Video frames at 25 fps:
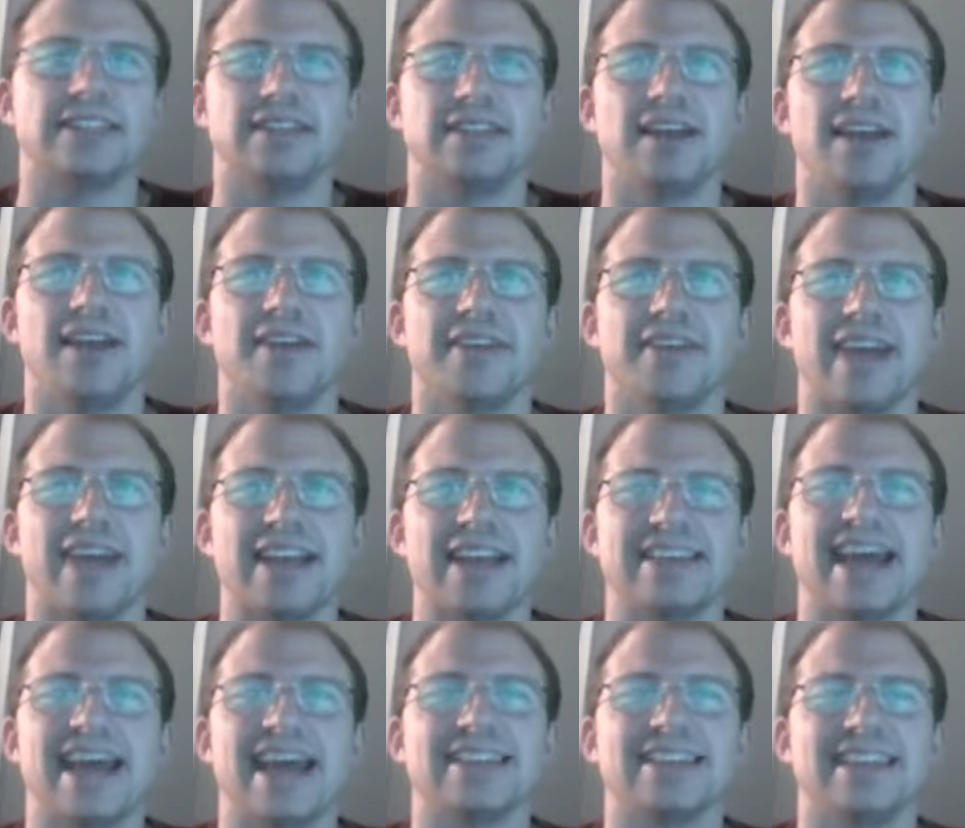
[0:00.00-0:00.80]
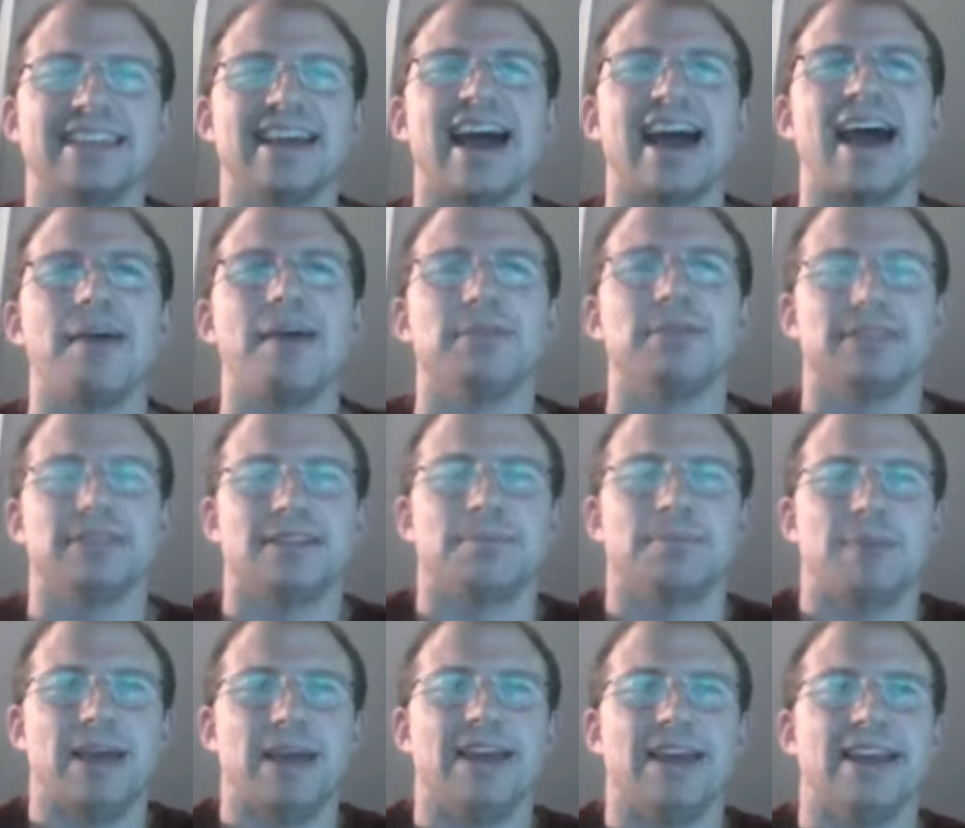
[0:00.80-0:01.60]
the other that's that's the guy I was
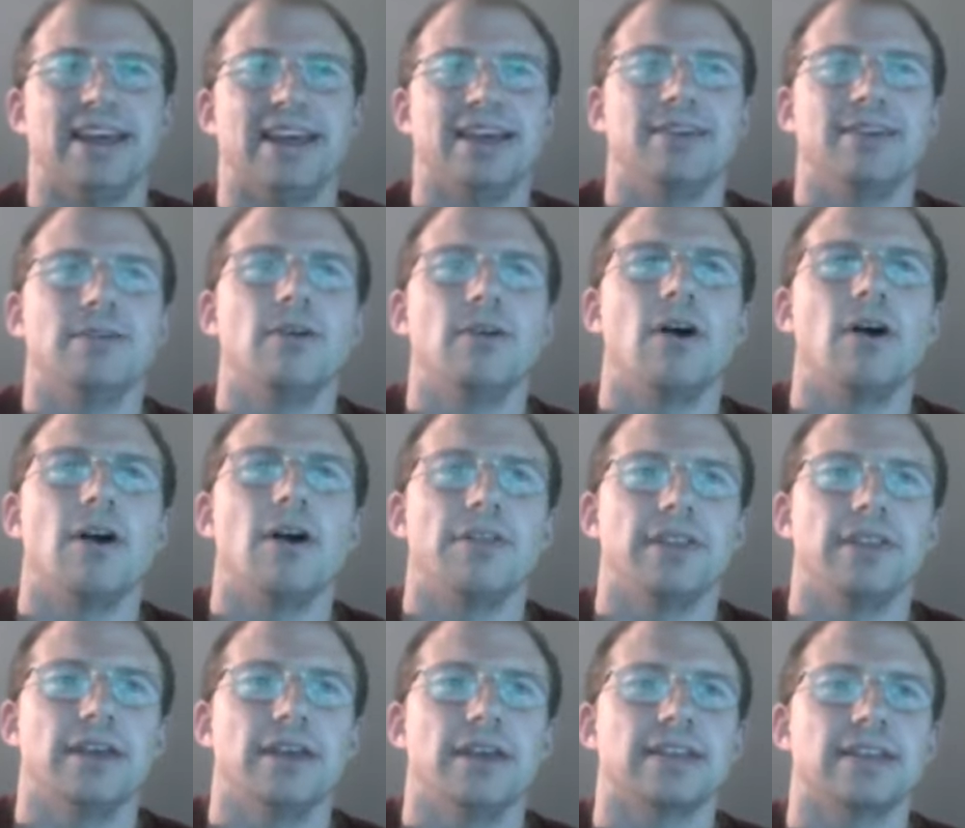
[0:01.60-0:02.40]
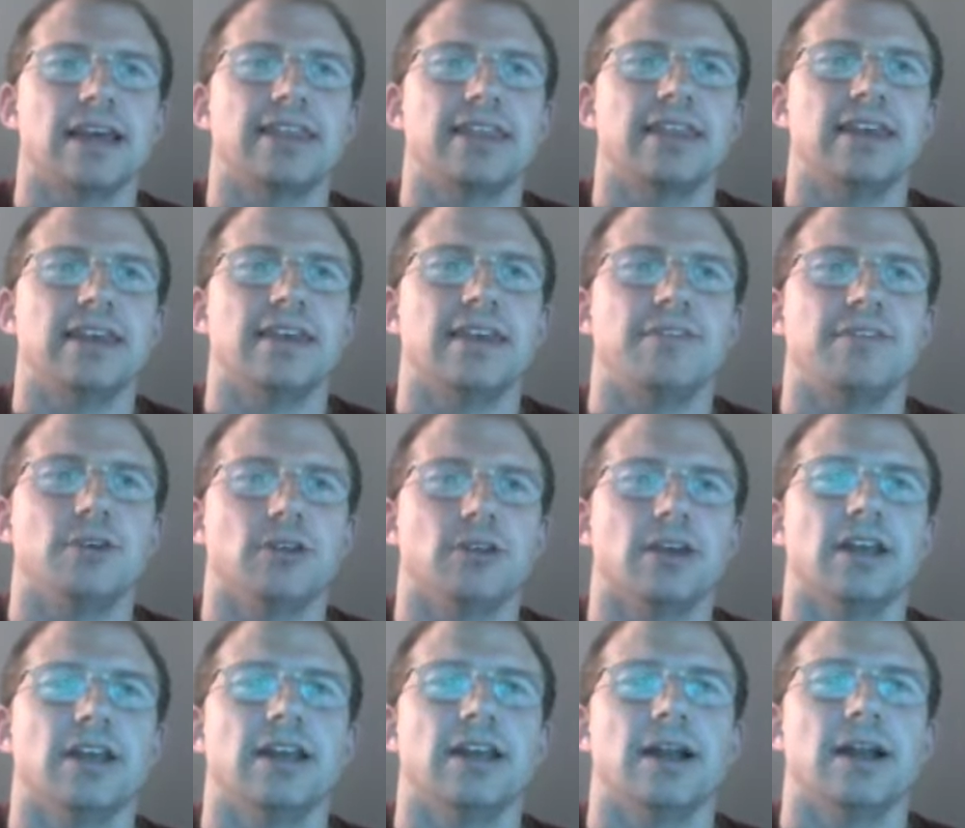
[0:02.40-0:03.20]
debating on because I think if you're
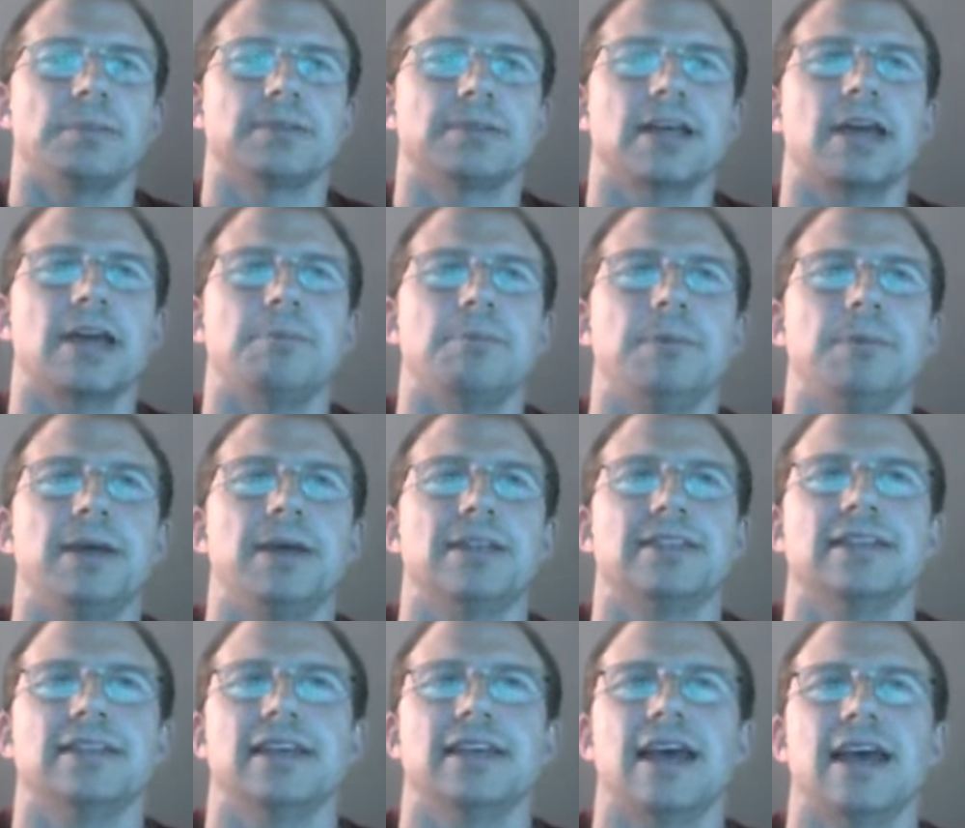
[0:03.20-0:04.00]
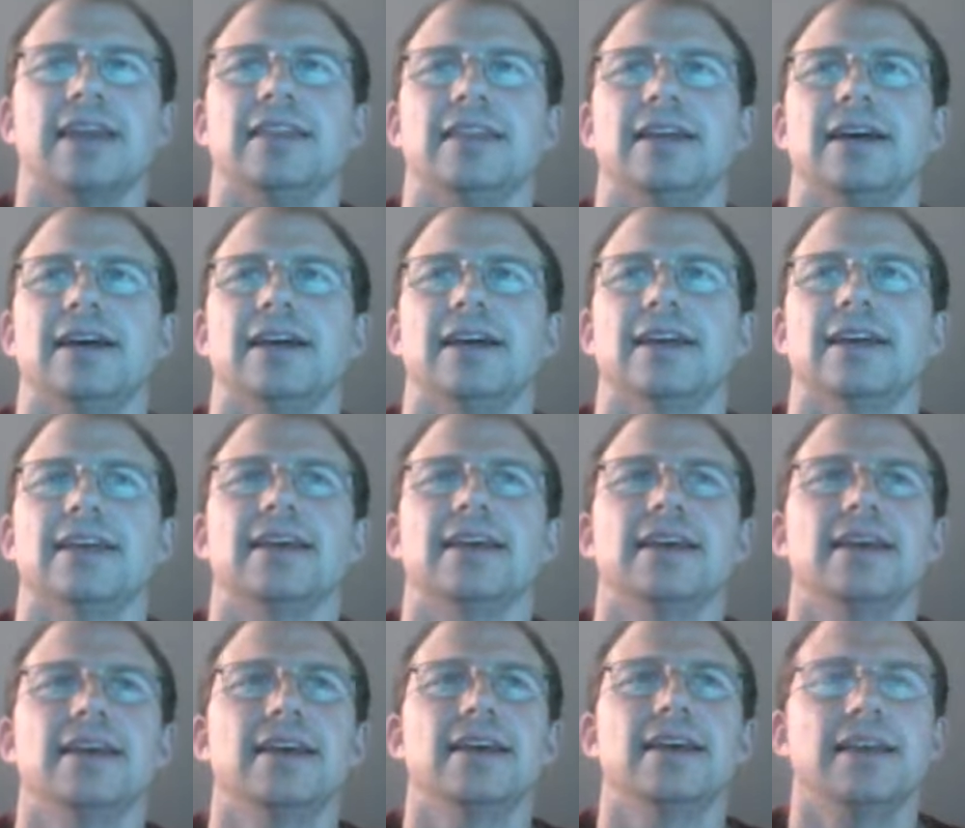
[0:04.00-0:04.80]
looking at upside picks again, like
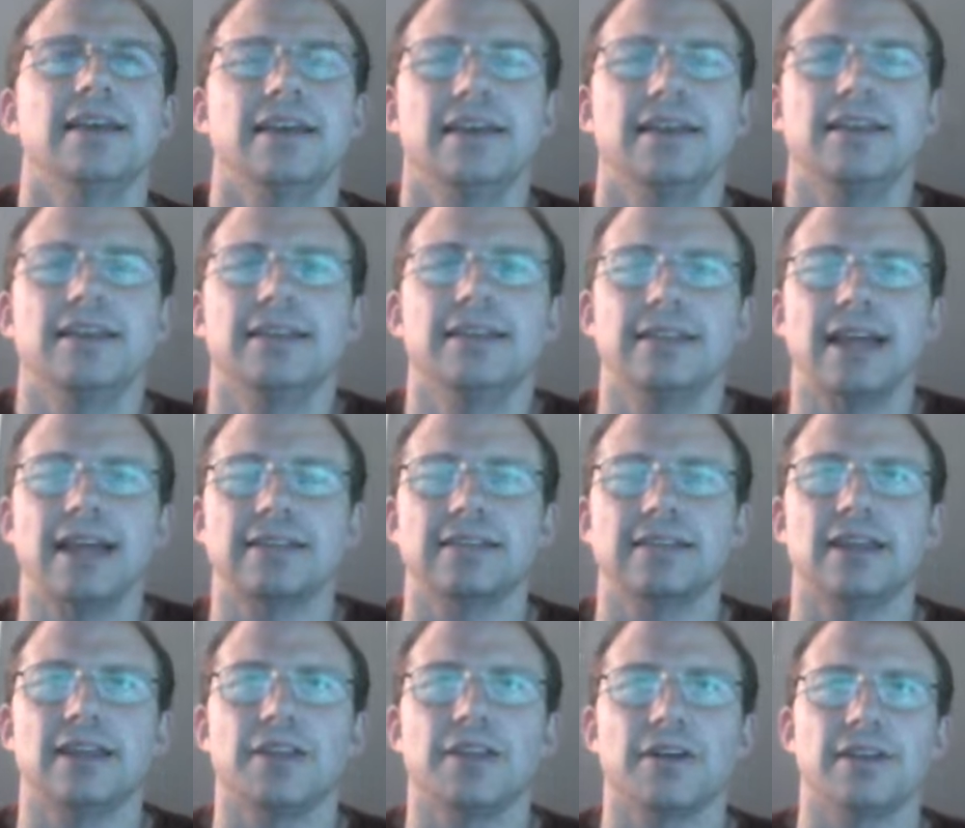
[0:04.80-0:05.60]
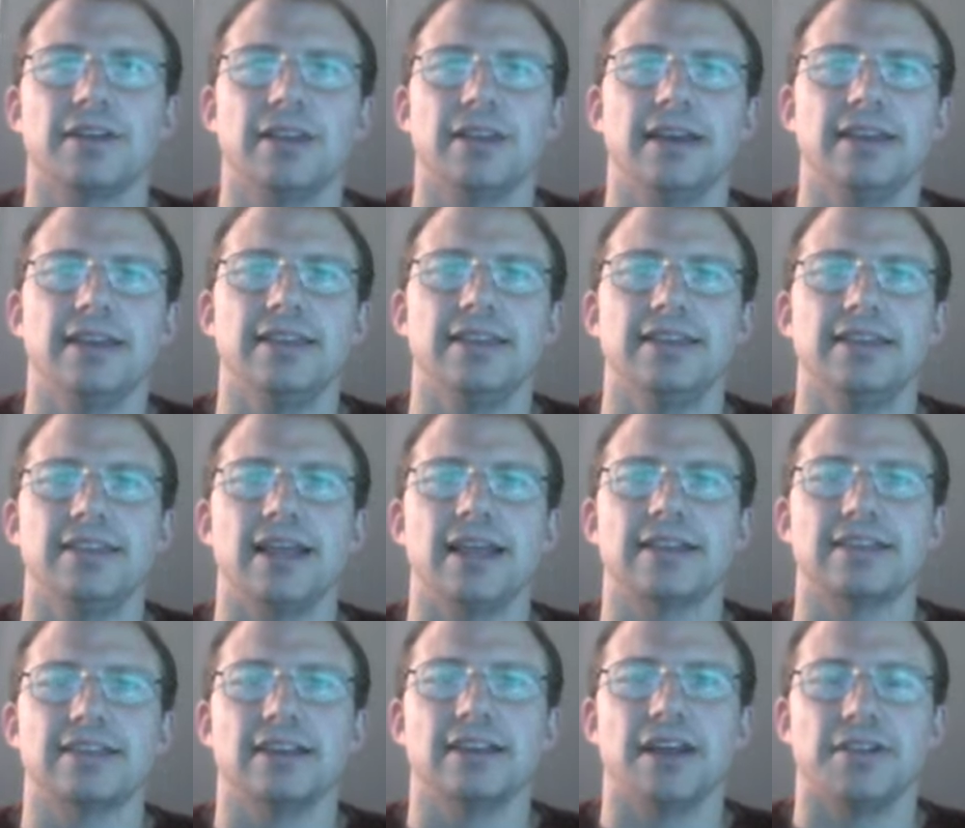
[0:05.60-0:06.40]
that's another like
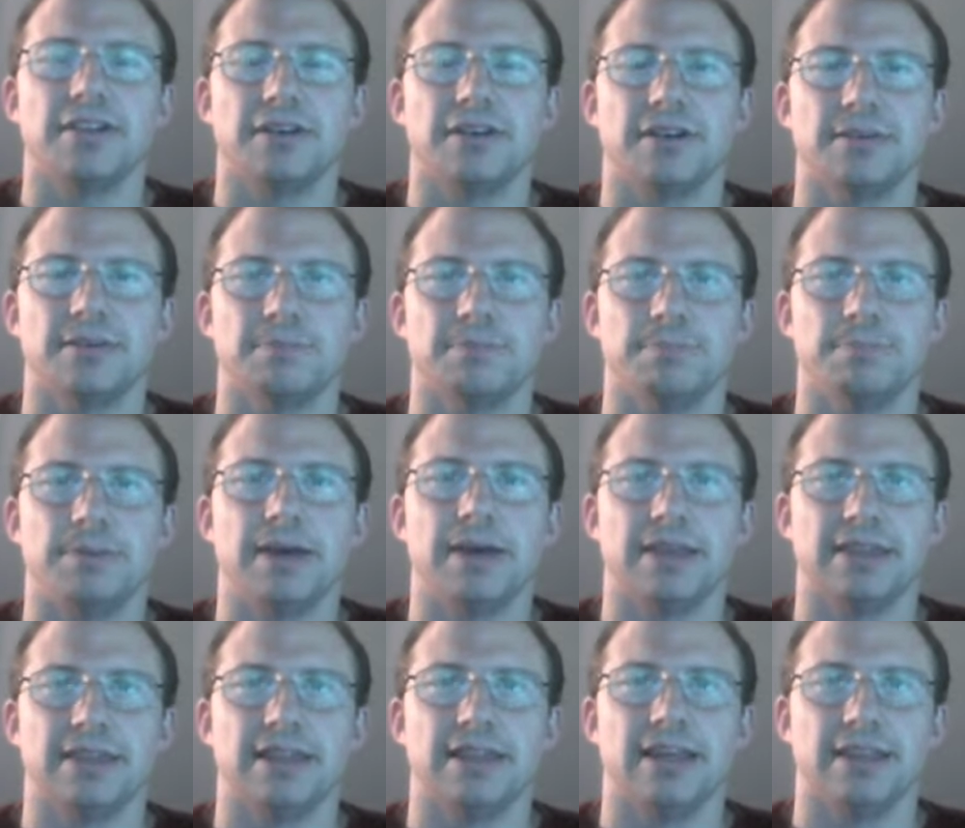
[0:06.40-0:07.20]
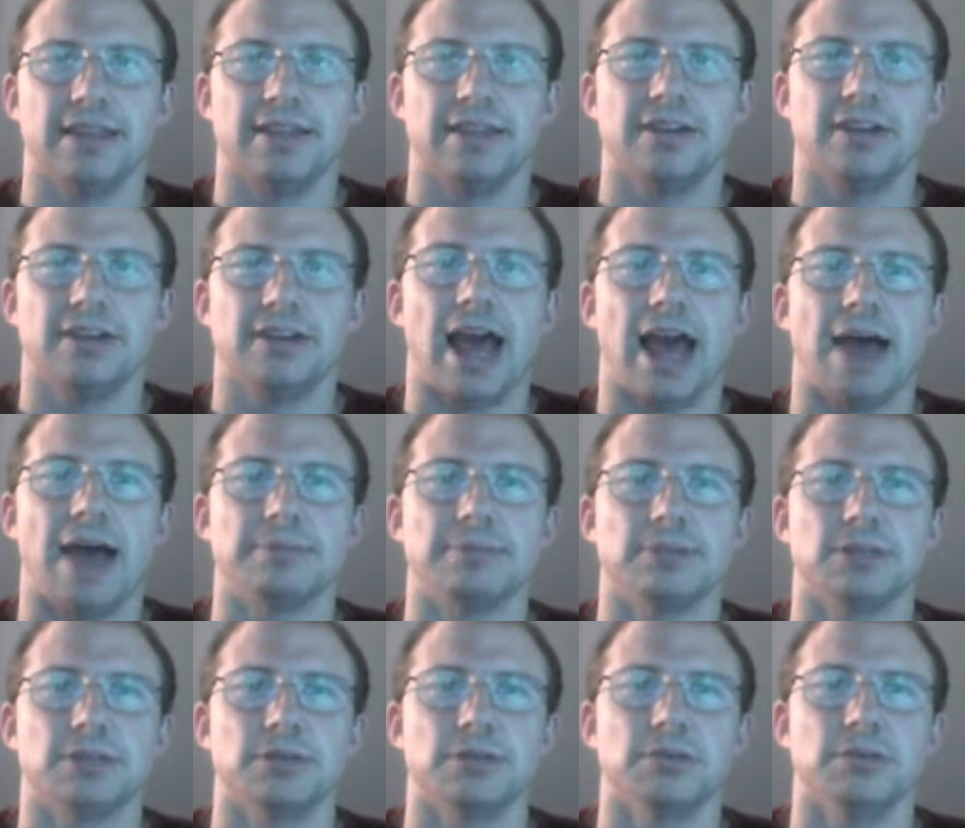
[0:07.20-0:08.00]
that's another pick that could
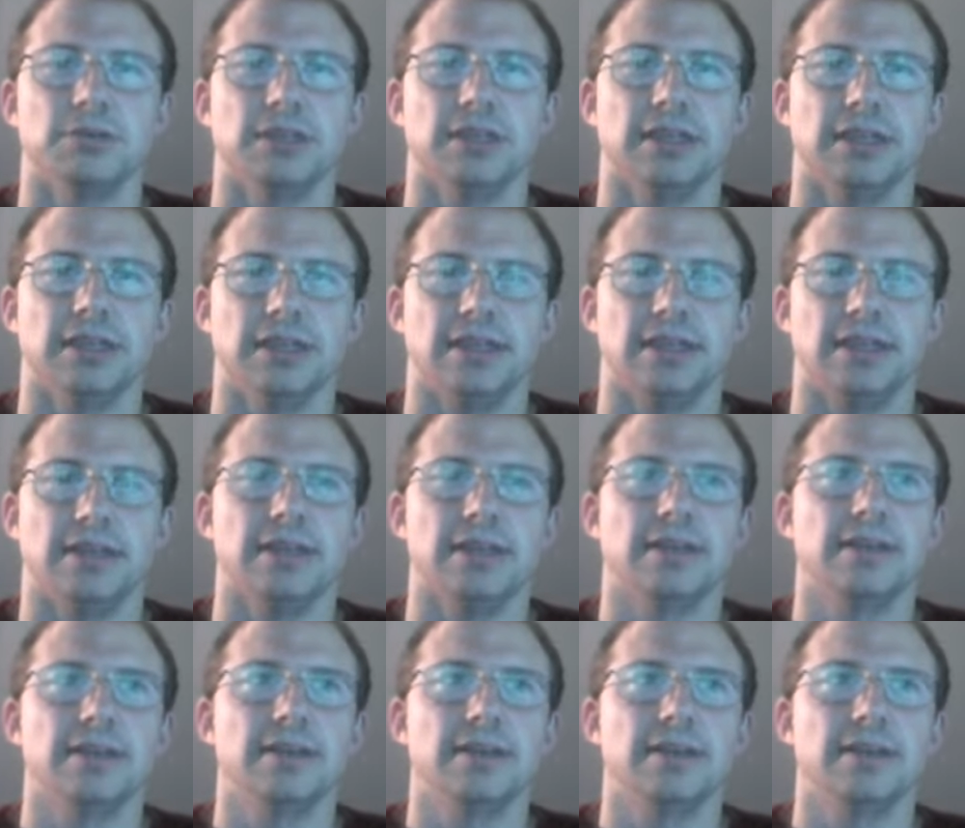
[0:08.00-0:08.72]
absolutely